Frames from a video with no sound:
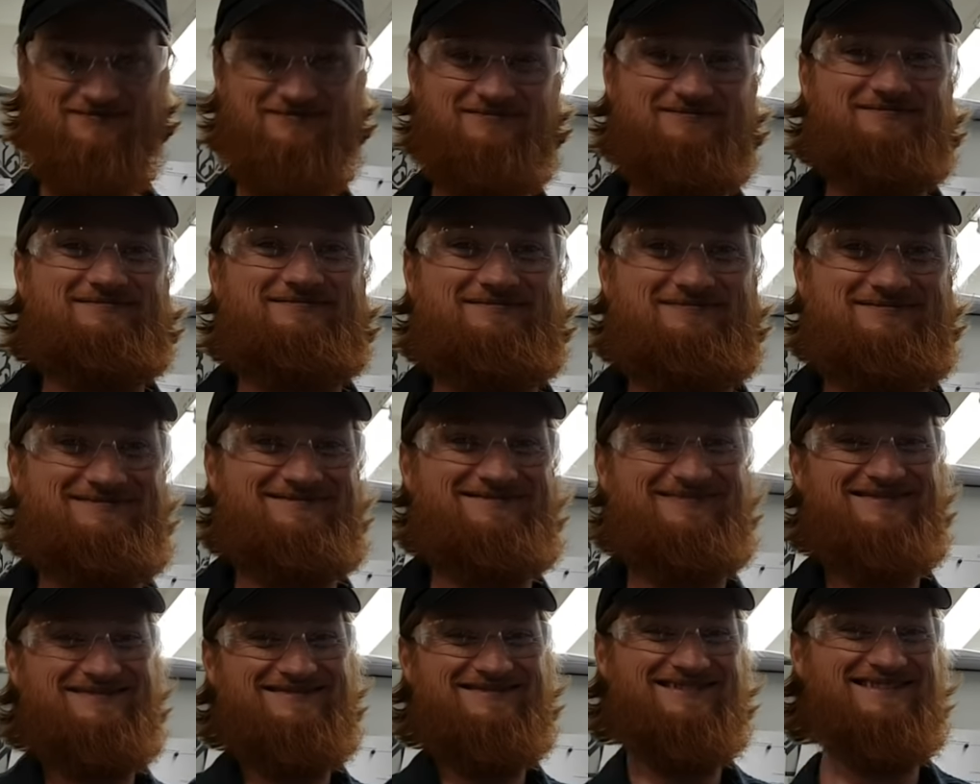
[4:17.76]
There's
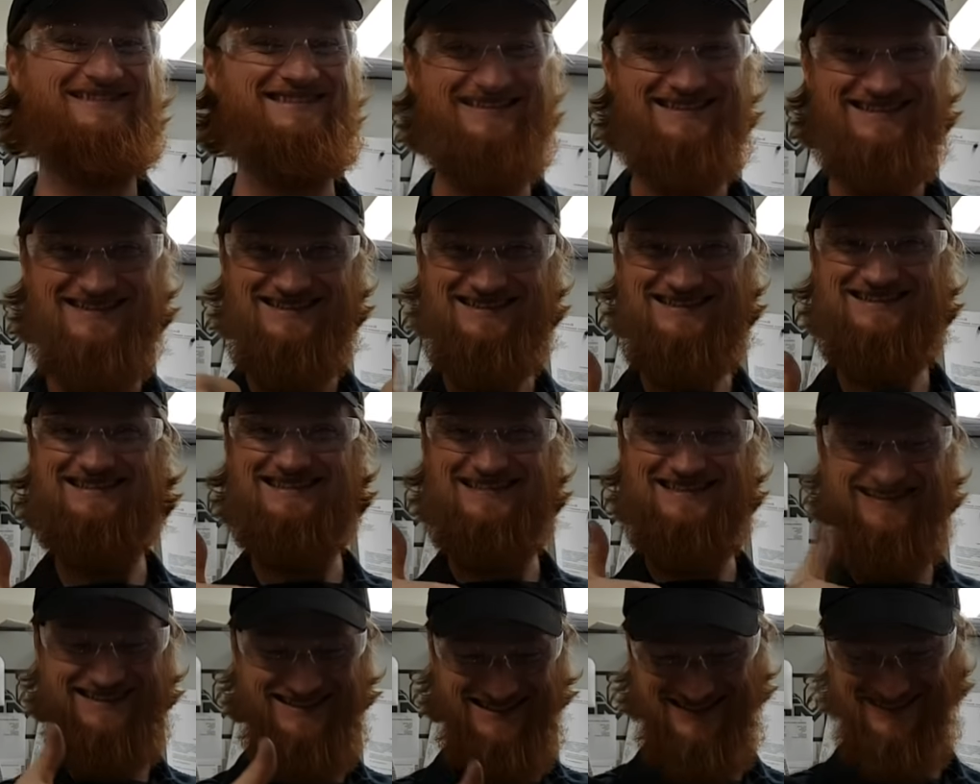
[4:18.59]
the
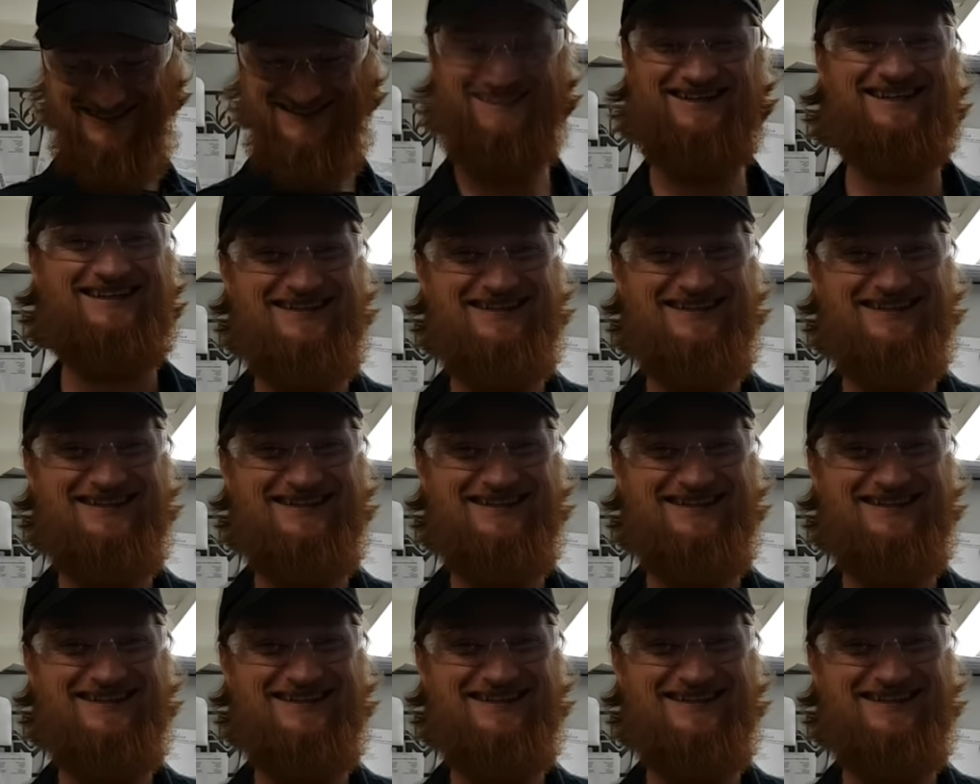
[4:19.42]
smile. That's the